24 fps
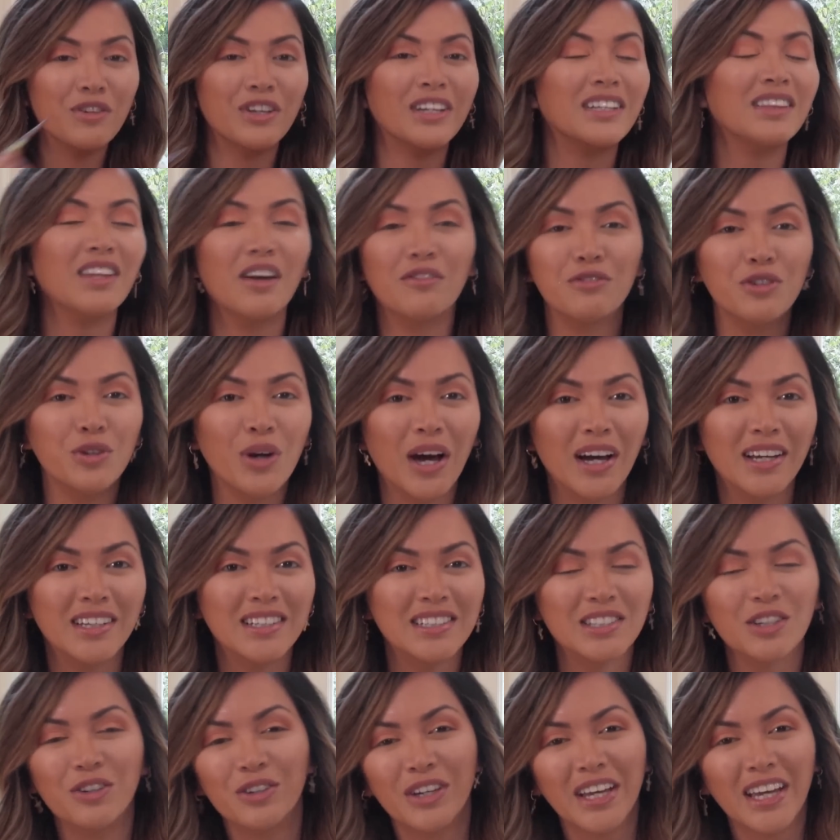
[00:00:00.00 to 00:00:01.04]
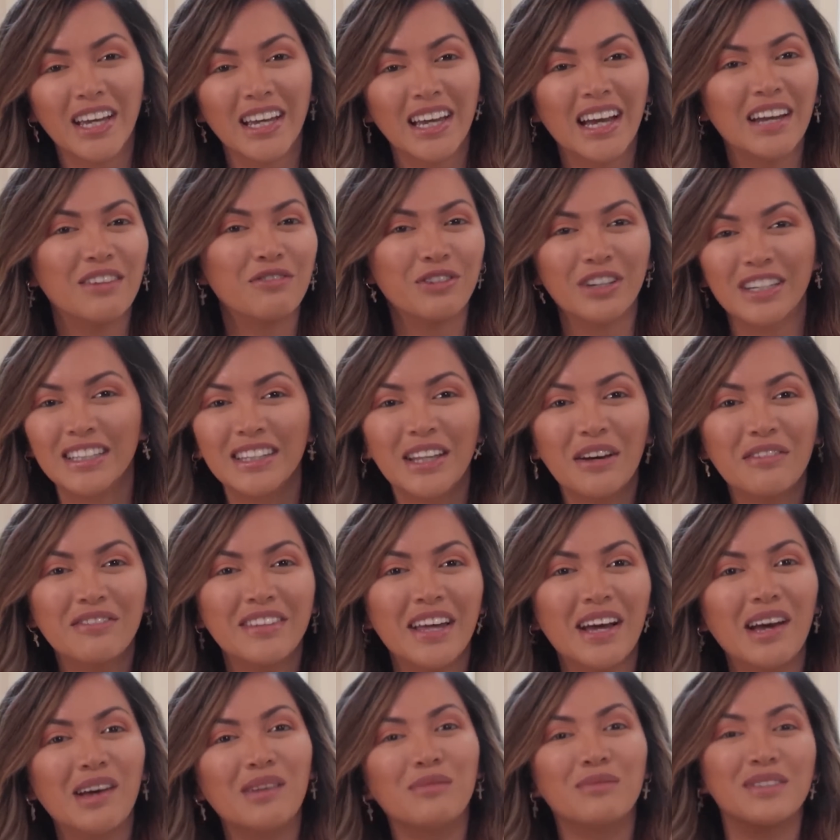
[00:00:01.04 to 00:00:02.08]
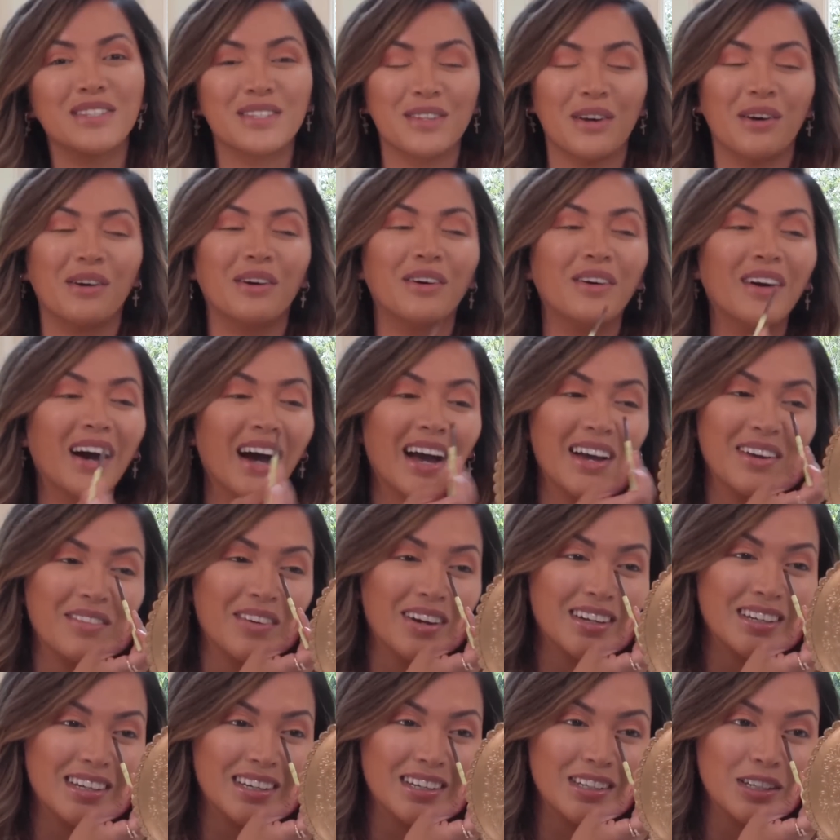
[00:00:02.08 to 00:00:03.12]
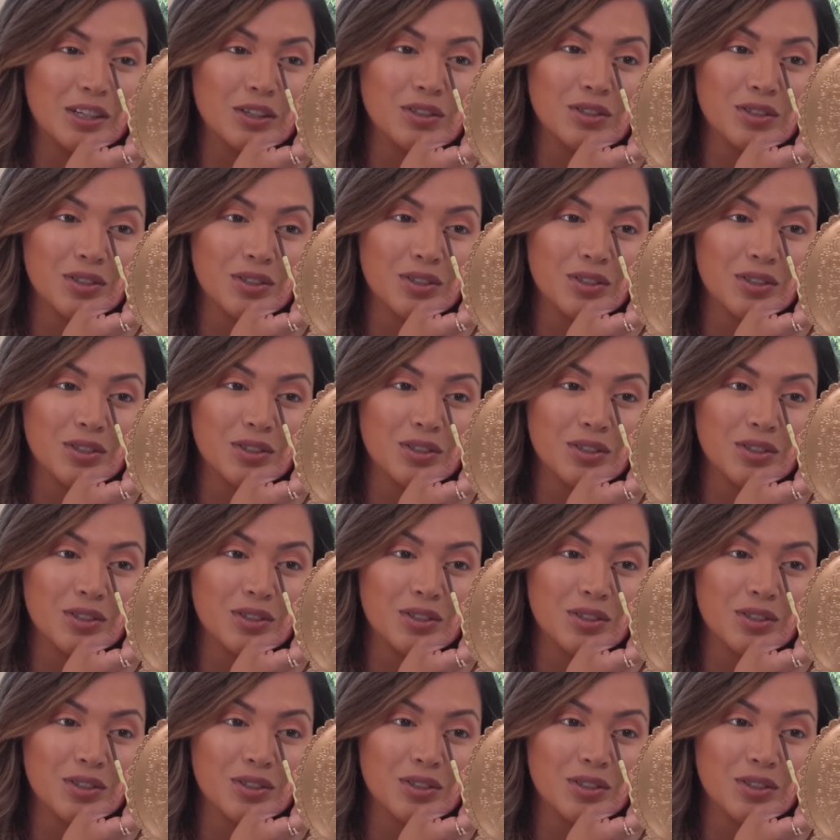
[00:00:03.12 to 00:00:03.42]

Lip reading: freaking love you guys, okay? I freaking love them. So I wanted